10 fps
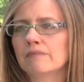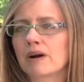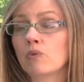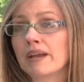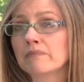
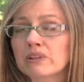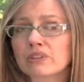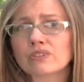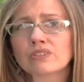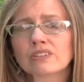My weight
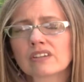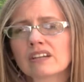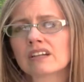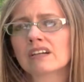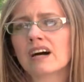ballooned.
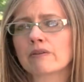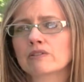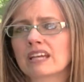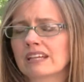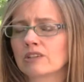I
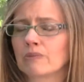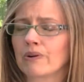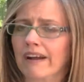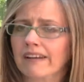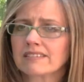was getting
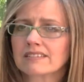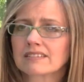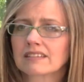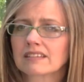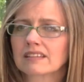depressed.